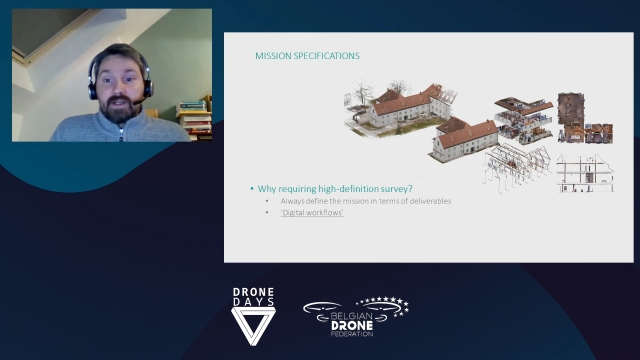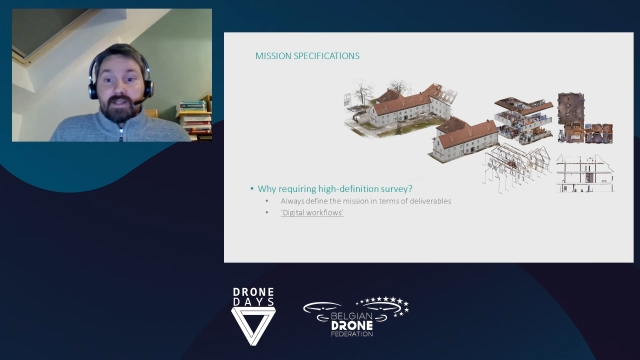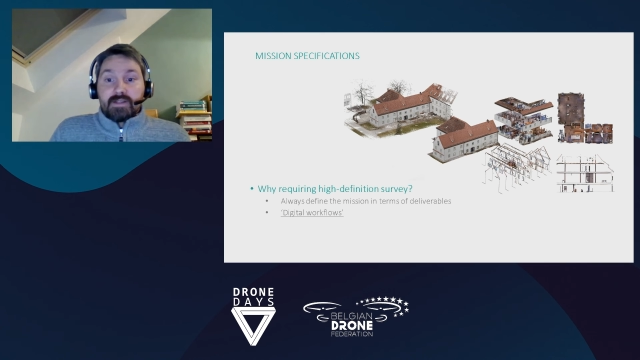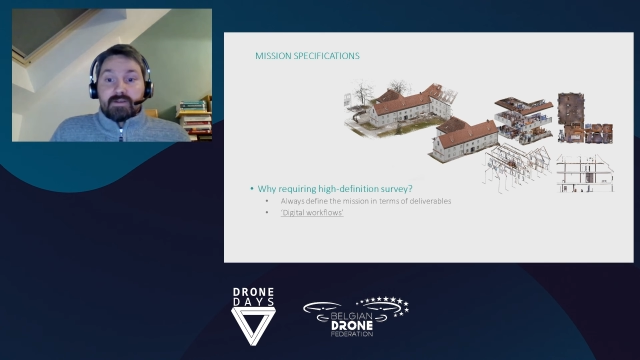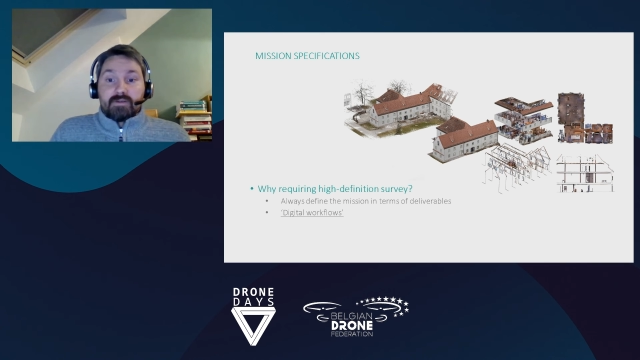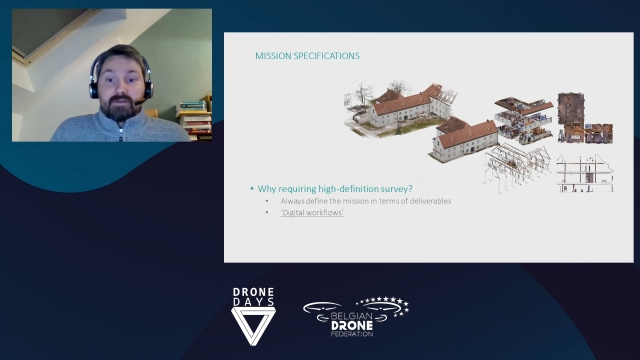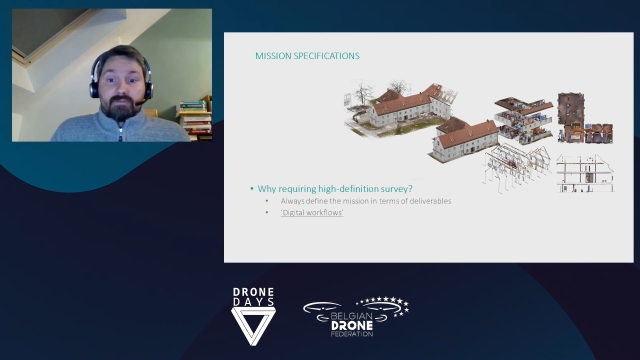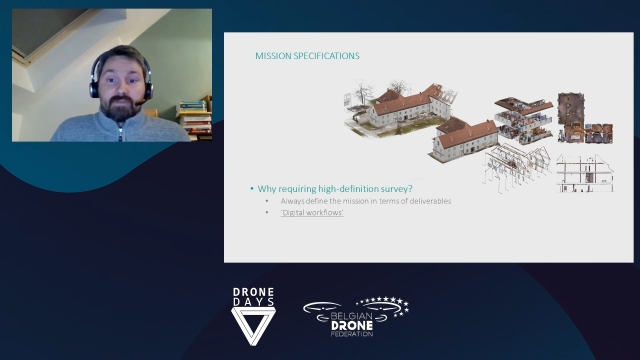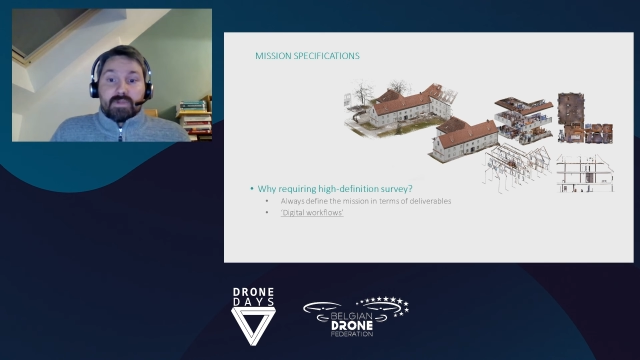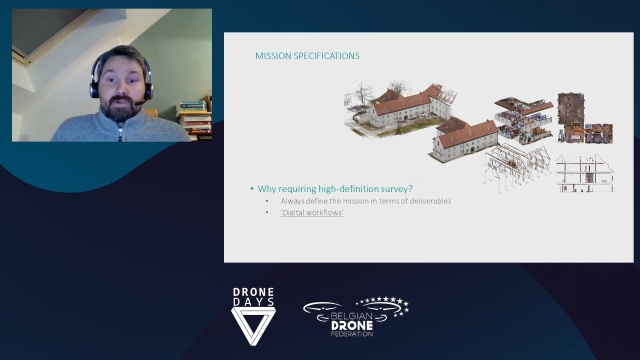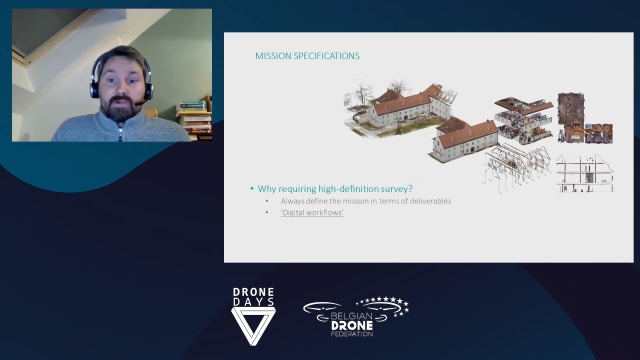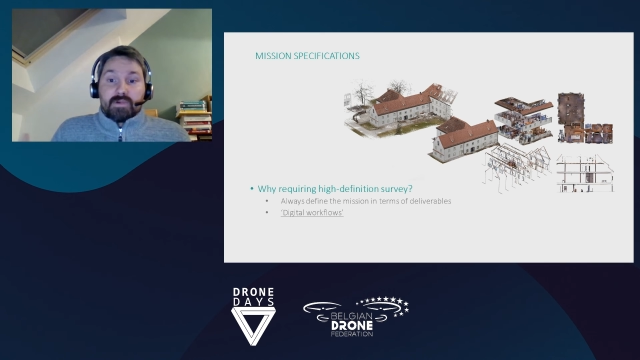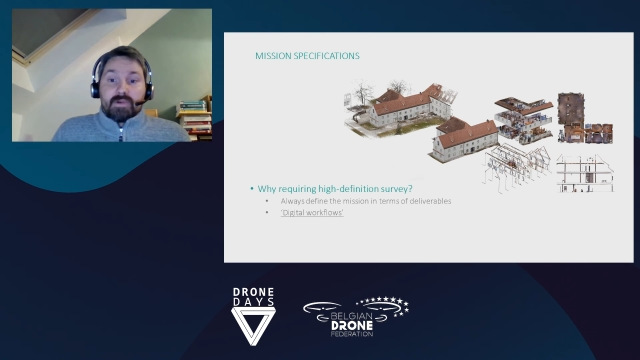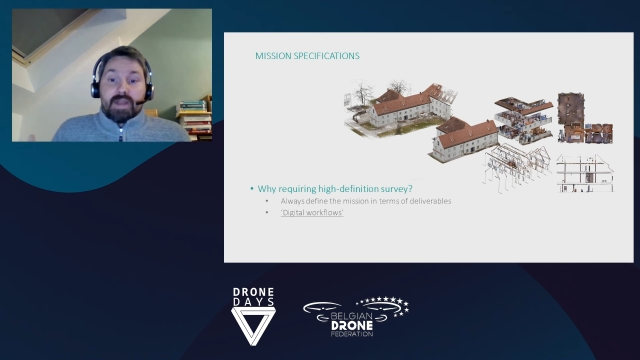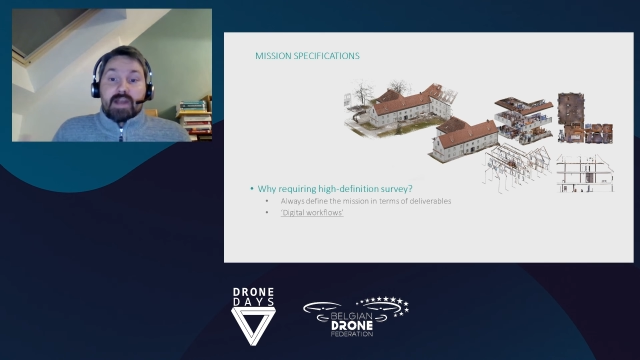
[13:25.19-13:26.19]
it's
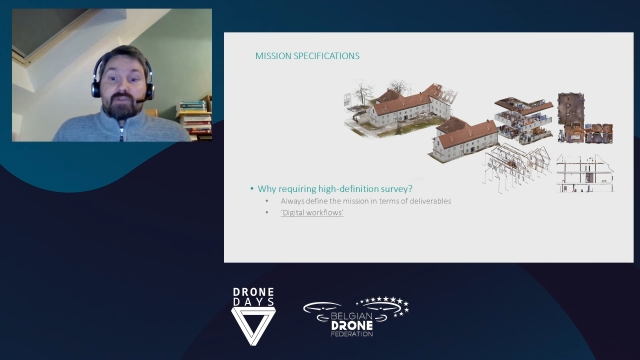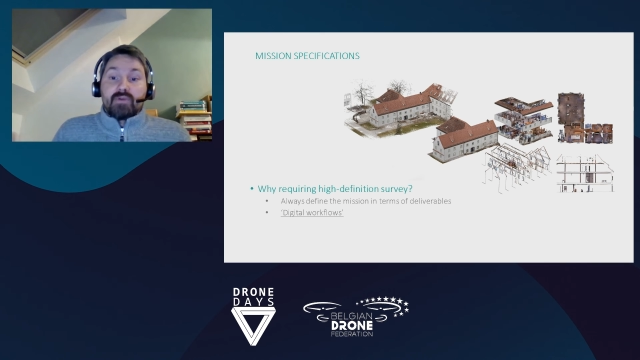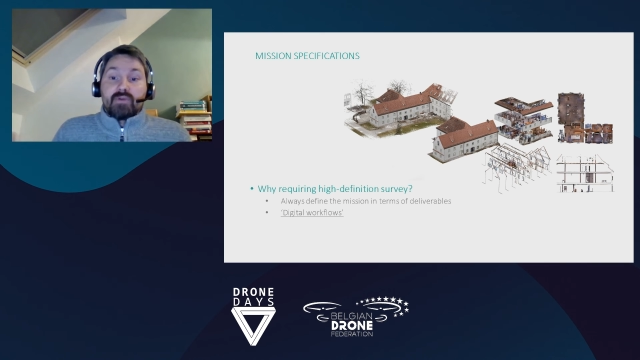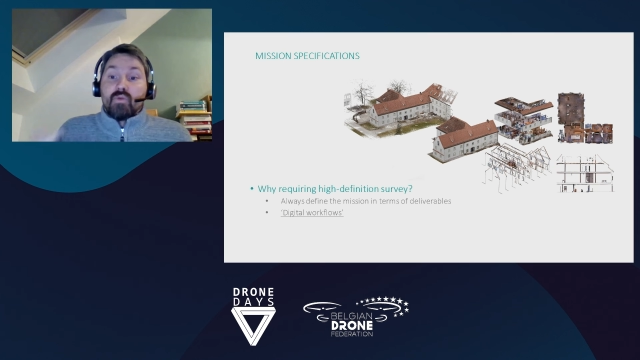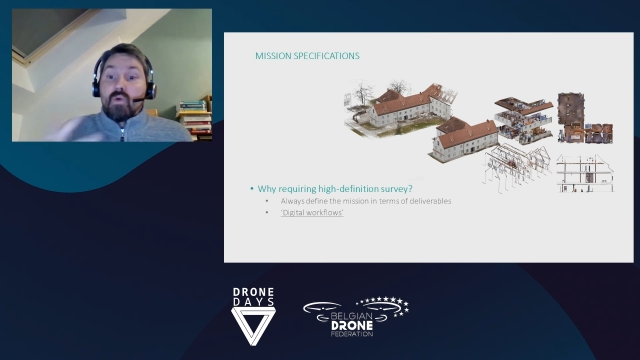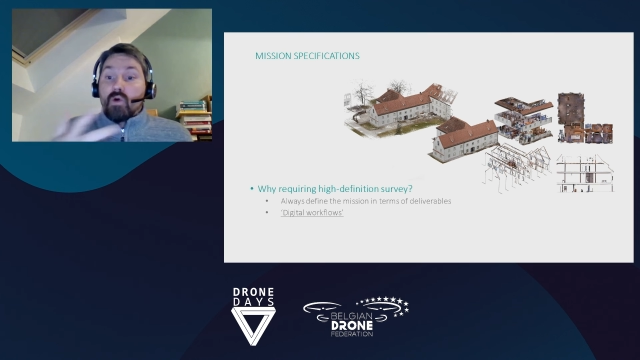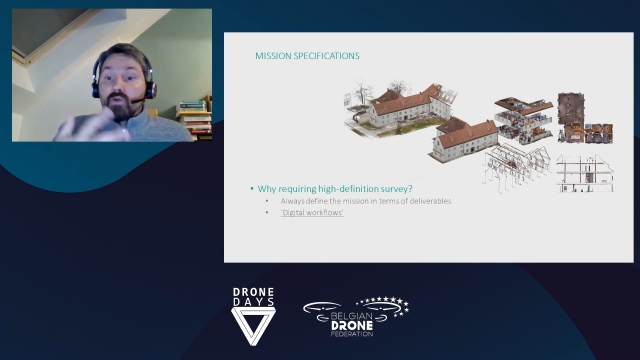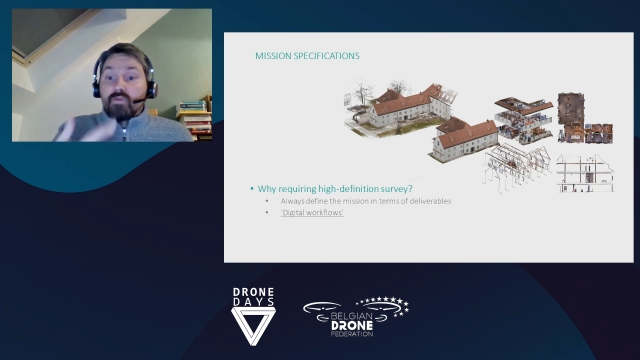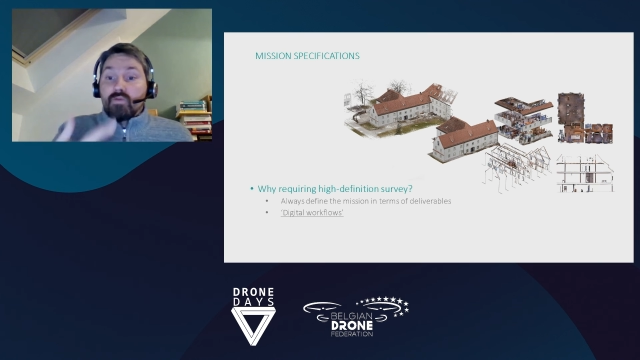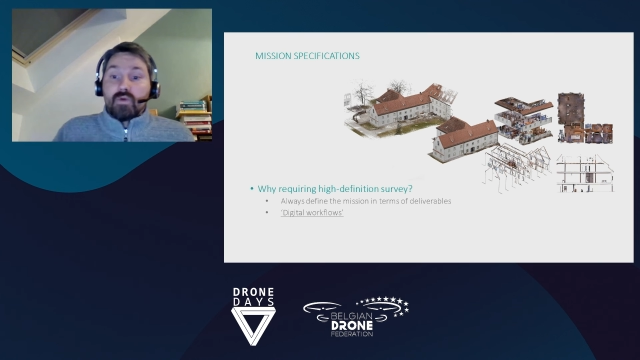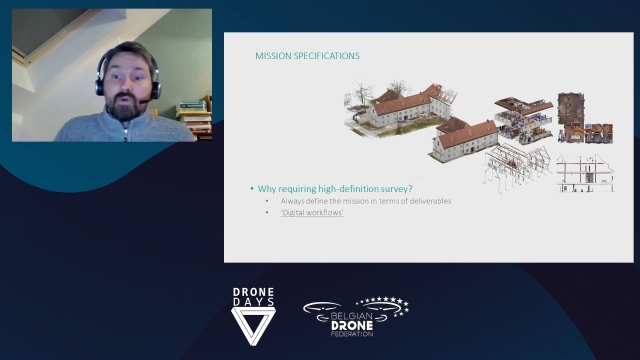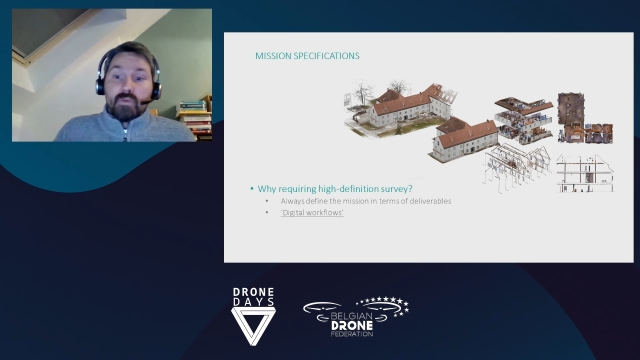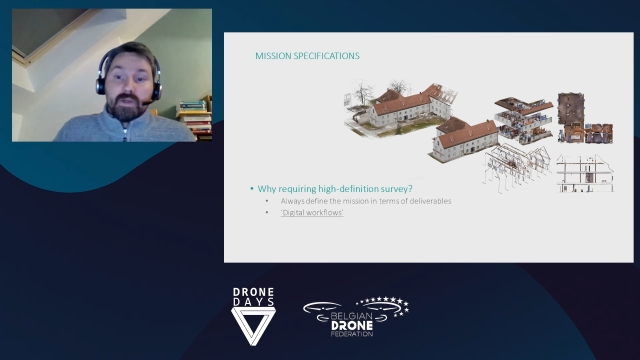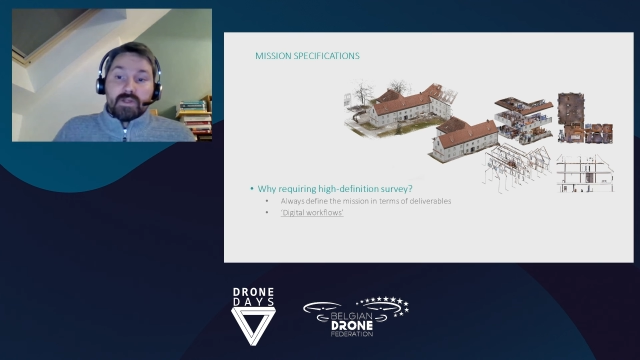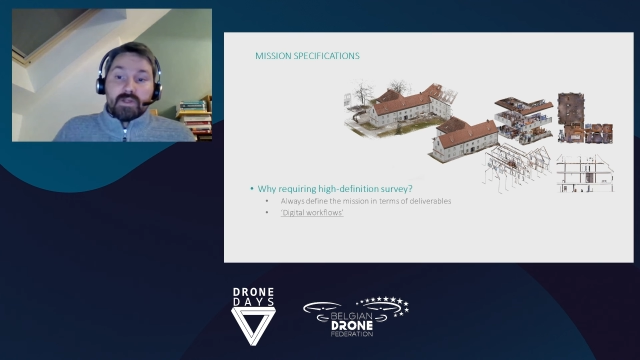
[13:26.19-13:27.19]
an actual
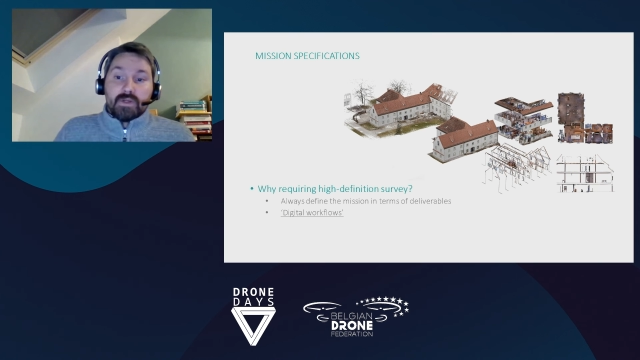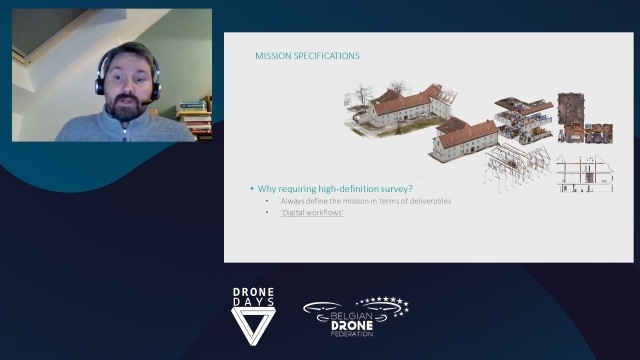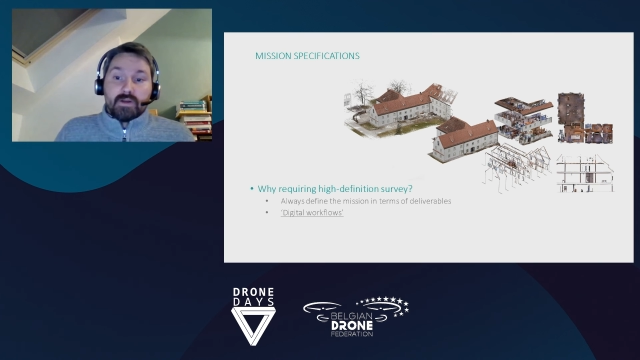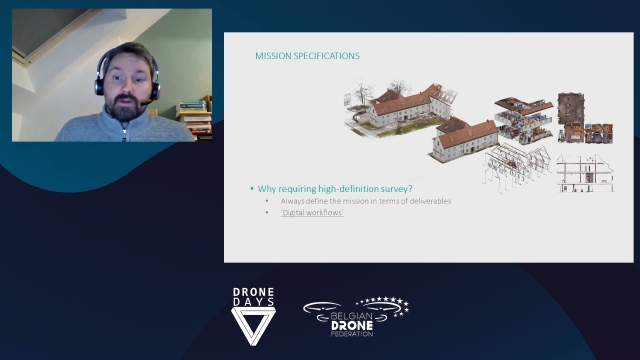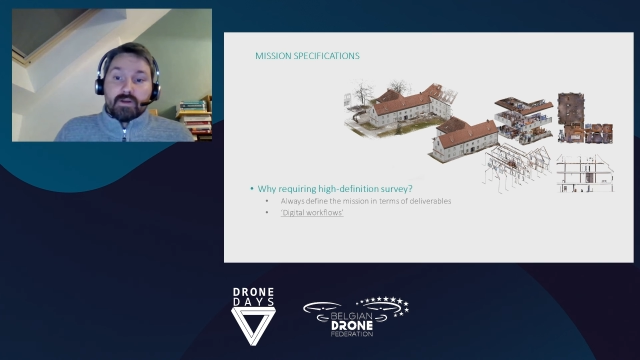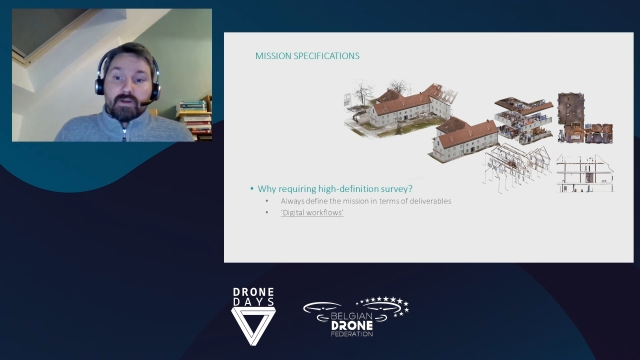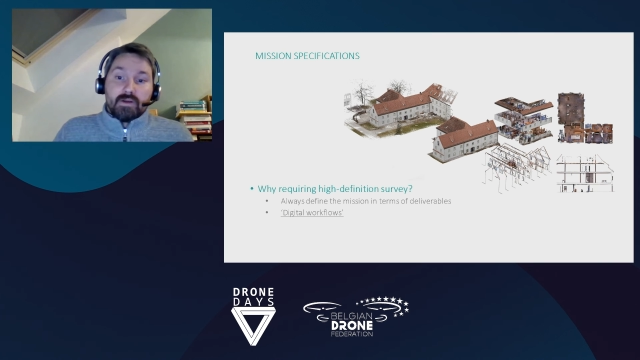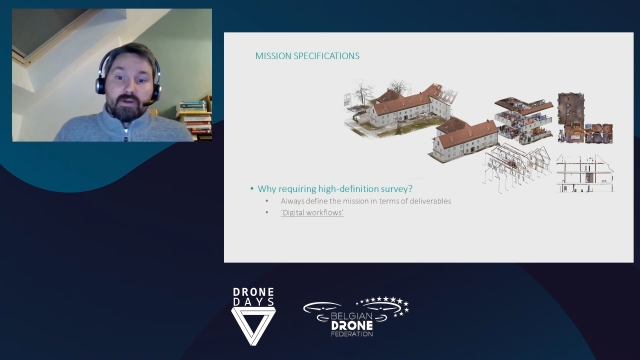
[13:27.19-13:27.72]
workflow between